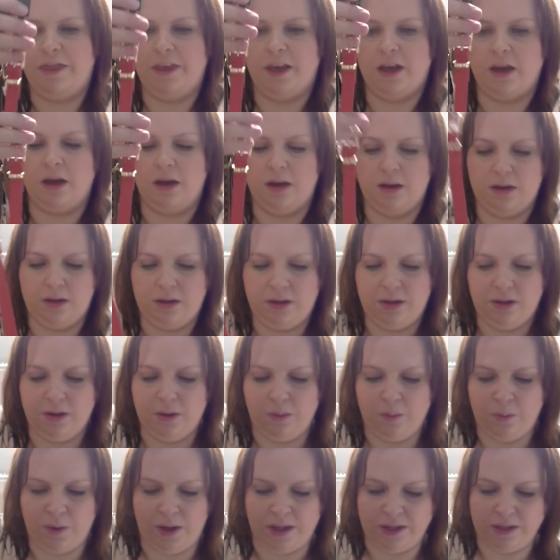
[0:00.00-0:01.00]
thicker
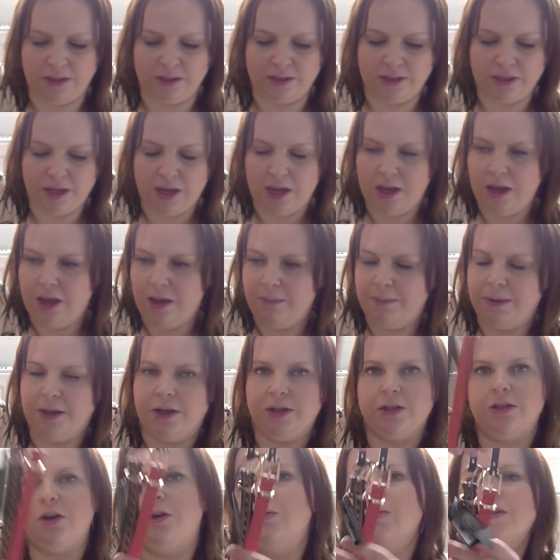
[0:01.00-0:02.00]
ones
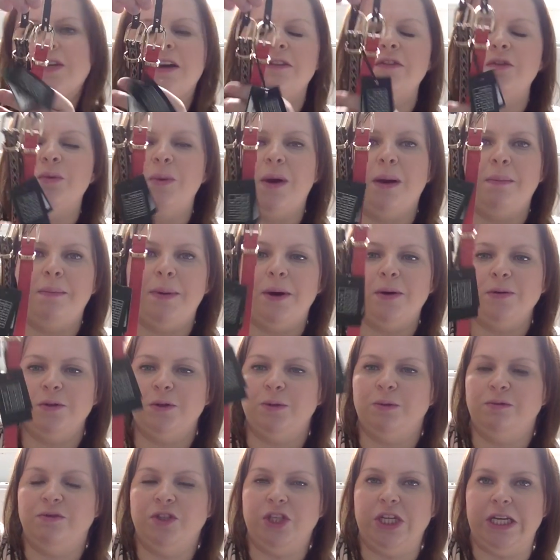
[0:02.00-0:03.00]
because I always have to wear
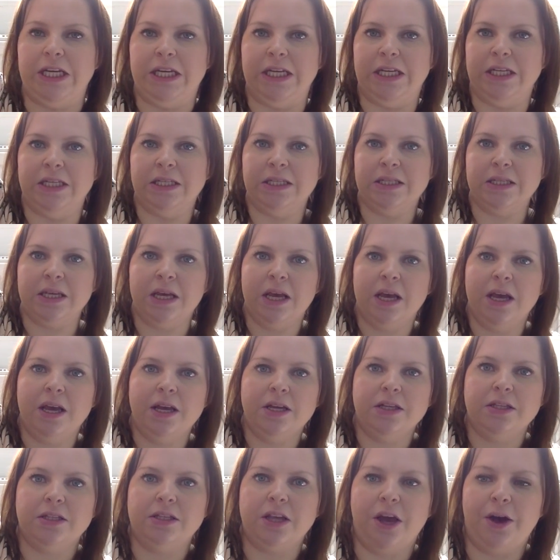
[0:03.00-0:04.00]
belts with jeans.
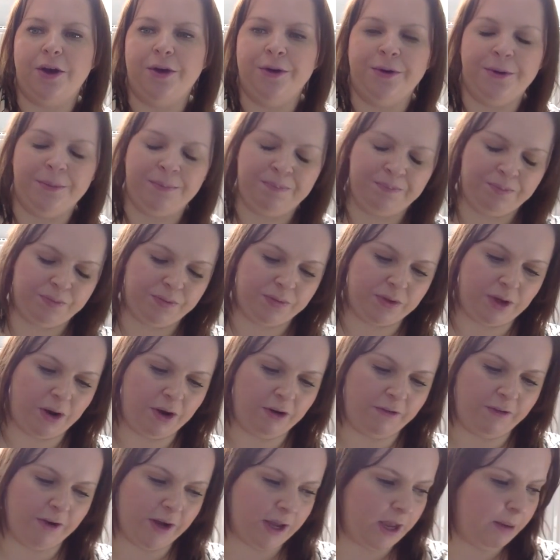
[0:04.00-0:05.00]
So I don't
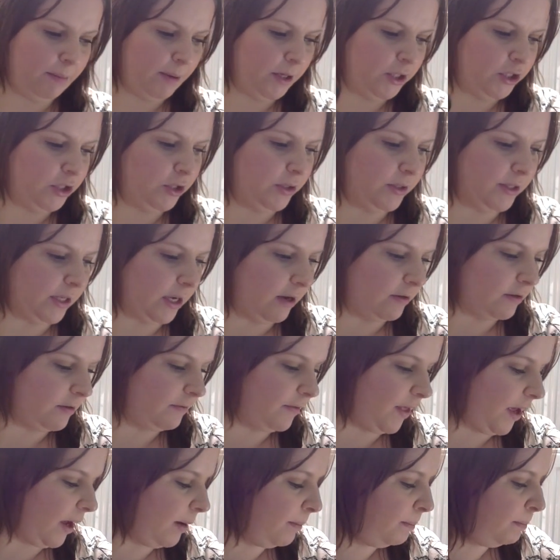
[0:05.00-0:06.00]
know if I'll get much use out
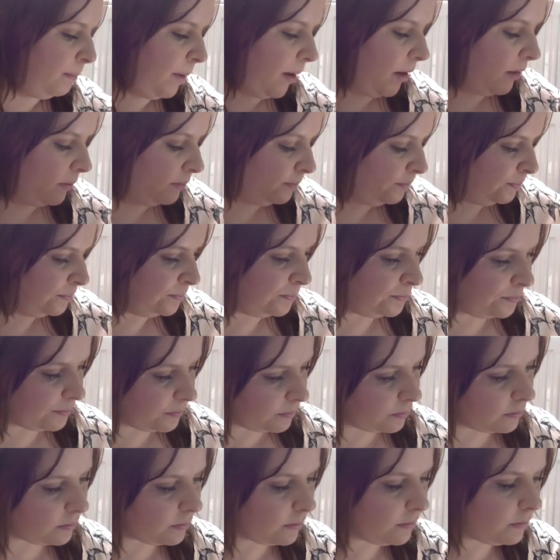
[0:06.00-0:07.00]
of that, but
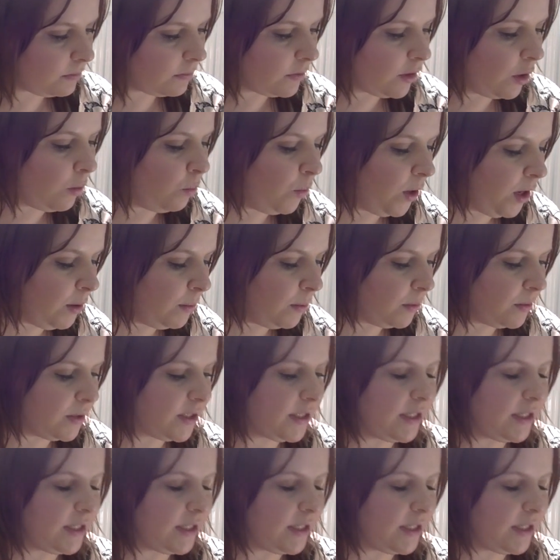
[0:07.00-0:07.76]
we will